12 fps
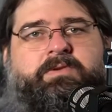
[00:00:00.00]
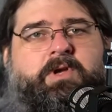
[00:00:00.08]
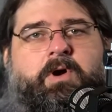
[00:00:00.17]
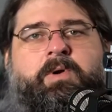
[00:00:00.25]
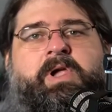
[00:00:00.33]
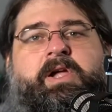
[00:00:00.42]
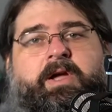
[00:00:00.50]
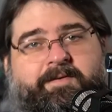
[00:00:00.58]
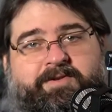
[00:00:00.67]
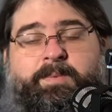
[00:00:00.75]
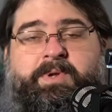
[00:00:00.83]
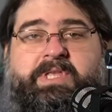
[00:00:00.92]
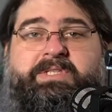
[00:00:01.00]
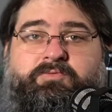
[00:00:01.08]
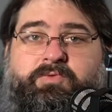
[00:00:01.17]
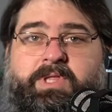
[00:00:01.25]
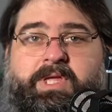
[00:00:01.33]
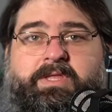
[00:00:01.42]
So if someone is
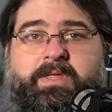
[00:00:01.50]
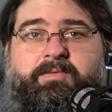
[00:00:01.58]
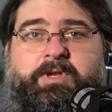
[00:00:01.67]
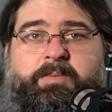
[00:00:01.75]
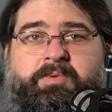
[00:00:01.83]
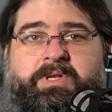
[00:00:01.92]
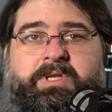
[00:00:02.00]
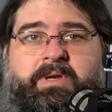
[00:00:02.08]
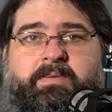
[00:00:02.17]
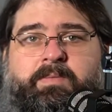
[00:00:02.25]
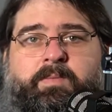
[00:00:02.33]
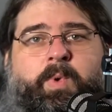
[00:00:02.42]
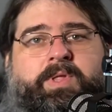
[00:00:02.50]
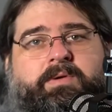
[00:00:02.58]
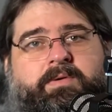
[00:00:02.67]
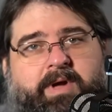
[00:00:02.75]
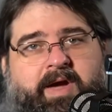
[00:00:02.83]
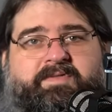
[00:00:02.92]
really into 3D printing,
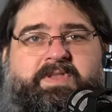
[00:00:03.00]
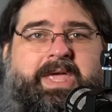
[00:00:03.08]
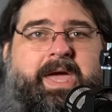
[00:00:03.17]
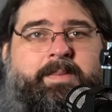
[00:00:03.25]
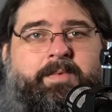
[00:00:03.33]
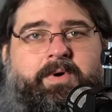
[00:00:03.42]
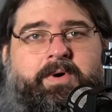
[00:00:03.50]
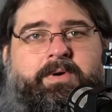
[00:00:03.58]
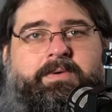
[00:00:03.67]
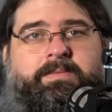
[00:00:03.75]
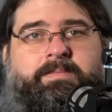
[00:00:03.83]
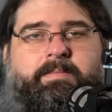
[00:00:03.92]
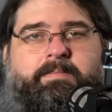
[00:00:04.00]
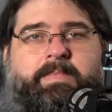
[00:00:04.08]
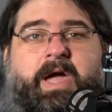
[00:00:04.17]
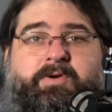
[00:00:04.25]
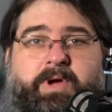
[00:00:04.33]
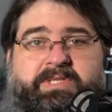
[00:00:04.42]
whether FDM or
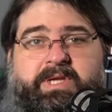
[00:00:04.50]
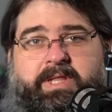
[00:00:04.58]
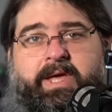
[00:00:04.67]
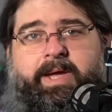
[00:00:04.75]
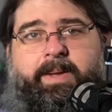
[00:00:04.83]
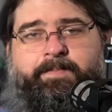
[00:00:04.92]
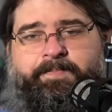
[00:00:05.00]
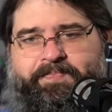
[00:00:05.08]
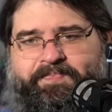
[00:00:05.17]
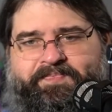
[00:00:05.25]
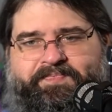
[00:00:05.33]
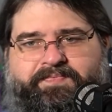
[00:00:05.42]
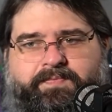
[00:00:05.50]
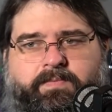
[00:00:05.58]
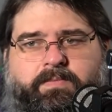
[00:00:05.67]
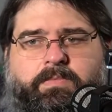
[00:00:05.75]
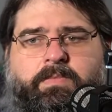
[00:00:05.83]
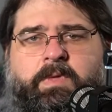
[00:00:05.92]
micro SLA,
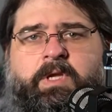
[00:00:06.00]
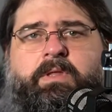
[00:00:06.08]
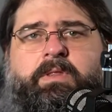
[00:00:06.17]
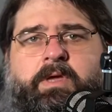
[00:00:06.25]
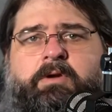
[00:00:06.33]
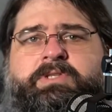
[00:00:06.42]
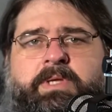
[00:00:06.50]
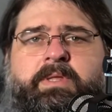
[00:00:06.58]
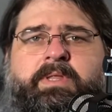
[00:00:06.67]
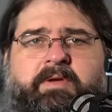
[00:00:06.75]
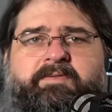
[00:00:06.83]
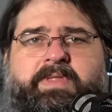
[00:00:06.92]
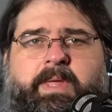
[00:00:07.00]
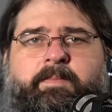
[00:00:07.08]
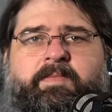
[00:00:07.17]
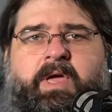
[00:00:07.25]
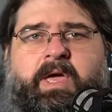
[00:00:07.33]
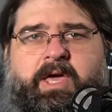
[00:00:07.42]
there's something there for
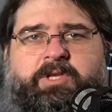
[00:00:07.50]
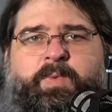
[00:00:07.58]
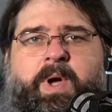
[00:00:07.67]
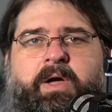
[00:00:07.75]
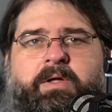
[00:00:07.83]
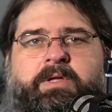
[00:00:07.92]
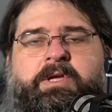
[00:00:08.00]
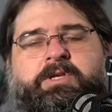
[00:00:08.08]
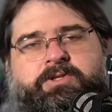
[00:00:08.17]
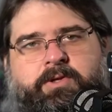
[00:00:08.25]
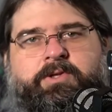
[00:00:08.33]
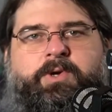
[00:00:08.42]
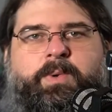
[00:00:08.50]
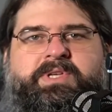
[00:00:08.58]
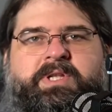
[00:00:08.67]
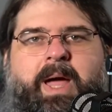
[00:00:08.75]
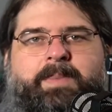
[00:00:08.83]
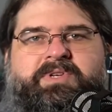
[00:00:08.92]
them as well. So that's always
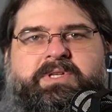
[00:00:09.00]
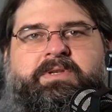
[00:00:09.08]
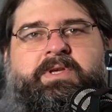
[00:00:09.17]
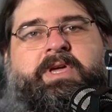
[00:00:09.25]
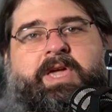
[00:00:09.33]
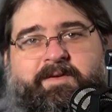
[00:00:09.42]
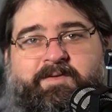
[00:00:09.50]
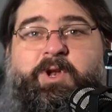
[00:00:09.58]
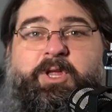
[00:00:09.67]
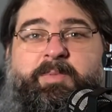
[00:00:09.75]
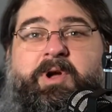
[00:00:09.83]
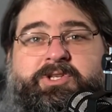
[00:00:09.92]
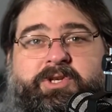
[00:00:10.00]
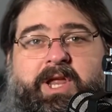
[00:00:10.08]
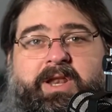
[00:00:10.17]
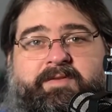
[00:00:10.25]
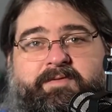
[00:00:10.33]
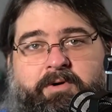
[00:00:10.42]
an option if the person you're
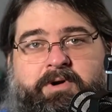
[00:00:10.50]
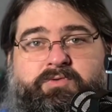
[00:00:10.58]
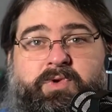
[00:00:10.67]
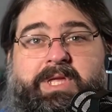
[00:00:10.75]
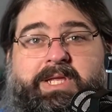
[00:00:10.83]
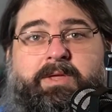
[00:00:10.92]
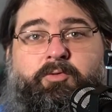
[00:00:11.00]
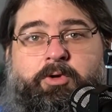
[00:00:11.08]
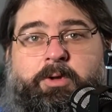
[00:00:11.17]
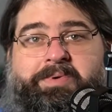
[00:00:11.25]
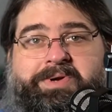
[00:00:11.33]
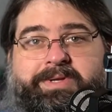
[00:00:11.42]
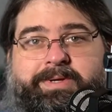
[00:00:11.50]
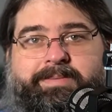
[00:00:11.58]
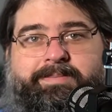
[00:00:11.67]
getting for is really into 3D printing.